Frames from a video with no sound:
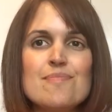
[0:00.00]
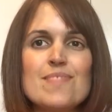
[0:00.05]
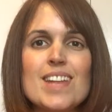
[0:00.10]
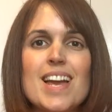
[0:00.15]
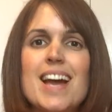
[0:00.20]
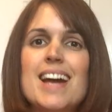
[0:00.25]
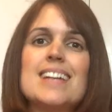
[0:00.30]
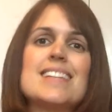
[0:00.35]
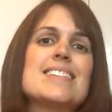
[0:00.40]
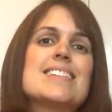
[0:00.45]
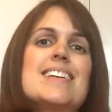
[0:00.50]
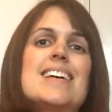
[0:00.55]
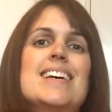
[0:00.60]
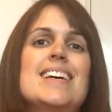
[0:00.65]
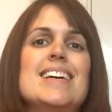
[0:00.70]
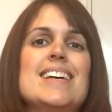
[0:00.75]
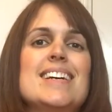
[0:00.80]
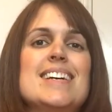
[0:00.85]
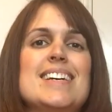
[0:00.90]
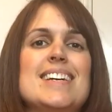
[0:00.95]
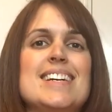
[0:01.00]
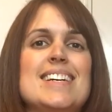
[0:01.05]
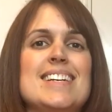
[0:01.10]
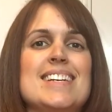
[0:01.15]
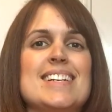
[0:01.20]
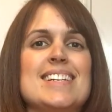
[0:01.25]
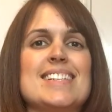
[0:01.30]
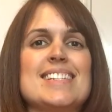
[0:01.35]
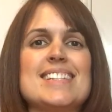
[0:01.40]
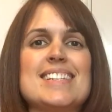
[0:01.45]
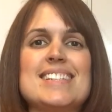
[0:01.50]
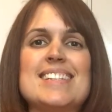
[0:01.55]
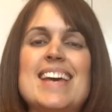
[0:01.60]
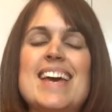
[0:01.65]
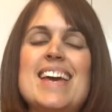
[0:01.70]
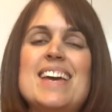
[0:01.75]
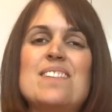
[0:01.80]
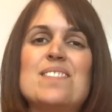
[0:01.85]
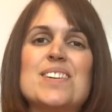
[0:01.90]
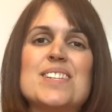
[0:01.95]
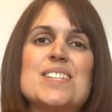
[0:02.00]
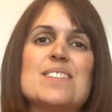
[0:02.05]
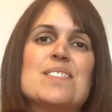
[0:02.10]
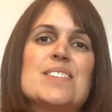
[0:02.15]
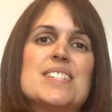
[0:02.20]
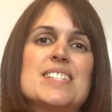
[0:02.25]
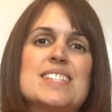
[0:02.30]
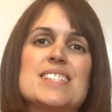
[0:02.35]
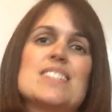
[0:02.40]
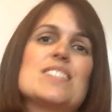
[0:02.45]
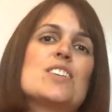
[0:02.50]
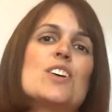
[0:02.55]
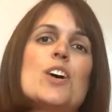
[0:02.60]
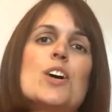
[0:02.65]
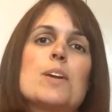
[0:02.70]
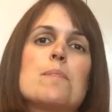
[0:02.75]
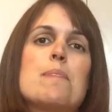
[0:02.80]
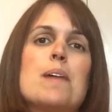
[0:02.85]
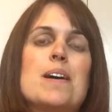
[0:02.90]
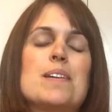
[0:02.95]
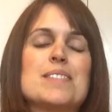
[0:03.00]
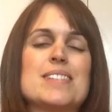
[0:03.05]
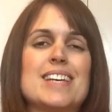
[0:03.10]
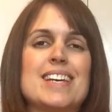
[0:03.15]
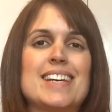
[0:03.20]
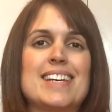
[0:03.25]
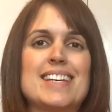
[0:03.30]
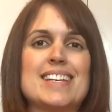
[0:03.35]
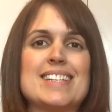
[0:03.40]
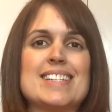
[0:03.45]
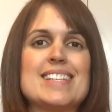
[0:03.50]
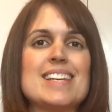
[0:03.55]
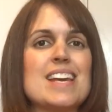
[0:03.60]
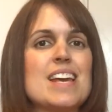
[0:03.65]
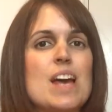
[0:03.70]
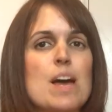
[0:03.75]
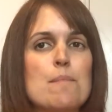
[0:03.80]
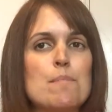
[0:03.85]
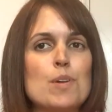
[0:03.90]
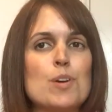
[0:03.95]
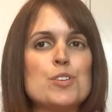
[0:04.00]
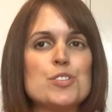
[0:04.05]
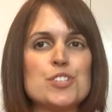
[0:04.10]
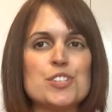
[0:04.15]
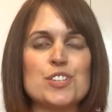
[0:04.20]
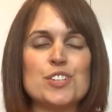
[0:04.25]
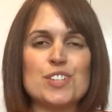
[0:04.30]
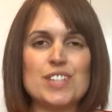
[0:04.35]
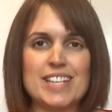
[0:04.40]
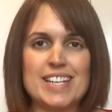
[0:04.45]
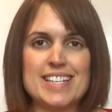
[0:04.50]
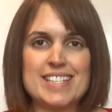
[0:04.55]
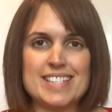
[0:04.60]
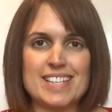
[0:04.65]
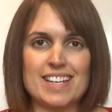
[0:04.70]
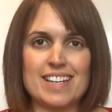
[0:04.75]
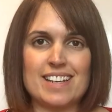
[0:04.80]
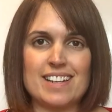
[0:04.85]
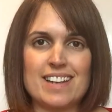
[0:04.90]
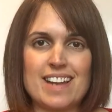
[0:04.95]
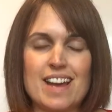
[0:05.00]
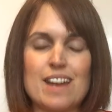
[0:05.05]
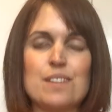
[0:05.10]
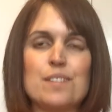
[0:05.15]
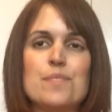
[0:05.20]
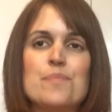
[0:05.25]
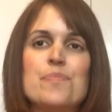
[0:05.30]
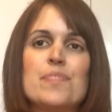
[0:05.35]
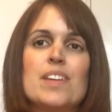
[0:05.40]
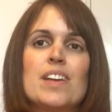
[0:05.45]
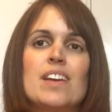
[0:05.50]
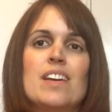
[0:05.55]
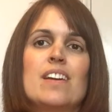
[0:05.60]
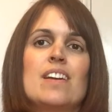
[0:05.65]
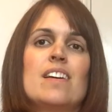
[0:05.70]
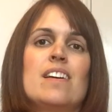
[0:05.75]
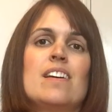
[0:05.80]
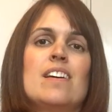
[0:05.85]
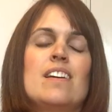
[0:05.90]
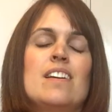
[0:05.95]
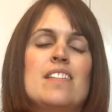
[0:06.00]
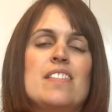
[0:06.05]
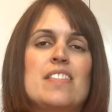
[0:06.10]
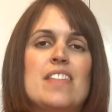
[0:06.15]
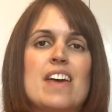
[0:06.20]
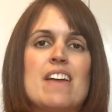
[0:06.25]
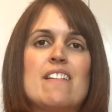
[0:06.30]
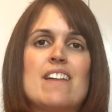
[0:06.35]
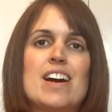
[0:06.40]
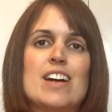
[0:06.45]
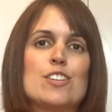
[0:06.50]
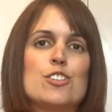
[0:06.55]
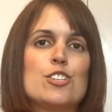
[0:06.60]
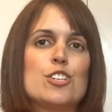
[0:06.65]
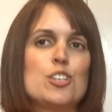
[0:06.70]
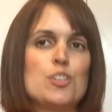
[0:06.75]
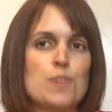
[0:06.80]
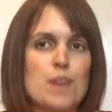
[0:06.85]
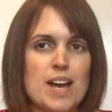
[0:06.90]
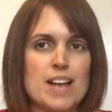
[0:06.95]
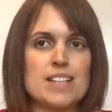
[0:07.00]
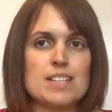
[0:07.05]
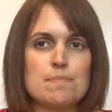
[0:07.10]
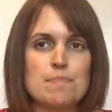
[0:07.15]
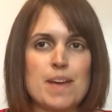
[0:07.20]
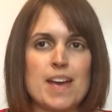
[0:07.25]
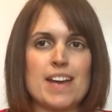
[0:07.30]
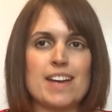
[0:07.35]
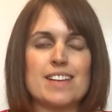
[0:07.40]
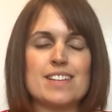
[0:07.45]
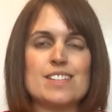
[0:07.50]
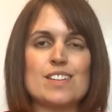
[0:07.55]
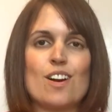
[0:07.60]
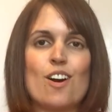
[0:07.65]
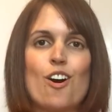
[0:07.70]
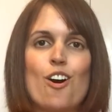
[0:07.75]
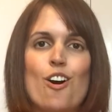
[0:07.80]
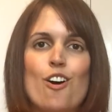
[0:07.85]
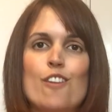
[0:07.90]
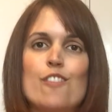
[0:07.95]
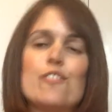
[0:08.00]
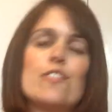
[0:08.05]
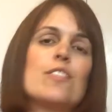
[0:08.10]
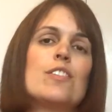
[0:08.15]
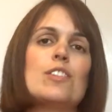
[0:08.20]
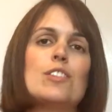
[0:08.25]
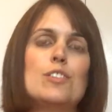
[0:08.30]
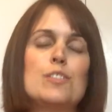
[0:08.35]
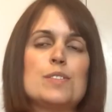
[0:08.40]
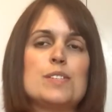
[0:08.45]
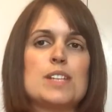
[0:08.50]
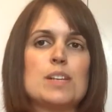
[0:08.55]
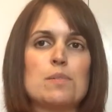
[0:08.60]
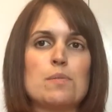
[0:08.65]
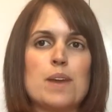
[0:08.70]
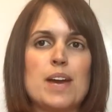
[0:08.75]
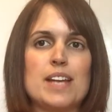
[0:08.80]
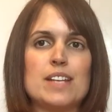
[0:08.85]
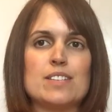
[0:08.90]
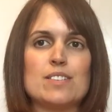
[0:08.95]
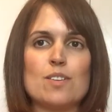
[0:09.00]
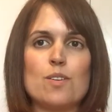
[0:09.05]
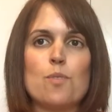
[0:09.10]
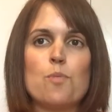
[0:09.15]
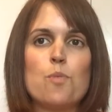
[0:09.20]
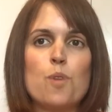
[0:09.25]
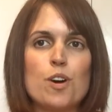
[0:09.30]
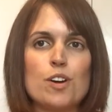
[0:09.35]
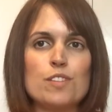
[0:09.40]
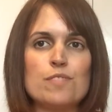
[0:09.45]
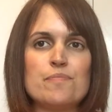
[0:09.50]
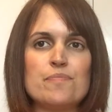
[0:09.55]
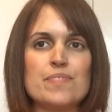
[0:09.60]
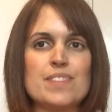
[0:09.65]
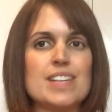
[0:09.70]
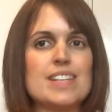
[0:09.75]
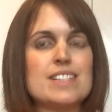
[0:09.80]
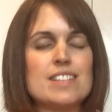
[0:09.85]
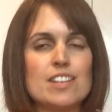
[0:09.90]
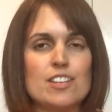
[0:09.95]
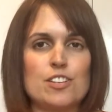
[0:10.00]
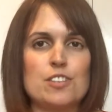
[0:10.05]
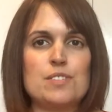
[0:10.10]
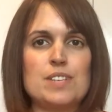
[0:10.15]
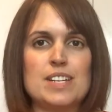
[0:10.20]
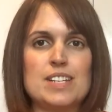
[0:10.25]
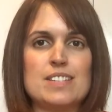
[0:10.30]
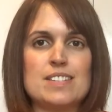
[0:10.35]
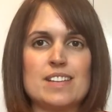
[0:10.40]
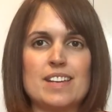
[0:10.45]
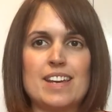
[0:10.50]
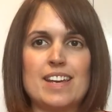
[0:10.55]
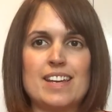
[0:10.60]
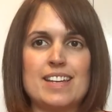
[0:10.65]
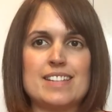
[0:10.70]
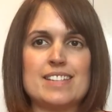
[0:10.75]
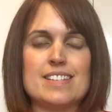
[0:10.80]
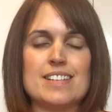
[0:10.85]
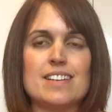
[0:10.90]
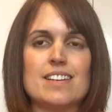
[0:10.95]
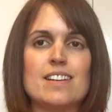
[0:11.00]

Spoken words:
And today what I wanted to talk about is emotional eating. Now, there are 2 aspects of losing weight. One is that you need to eat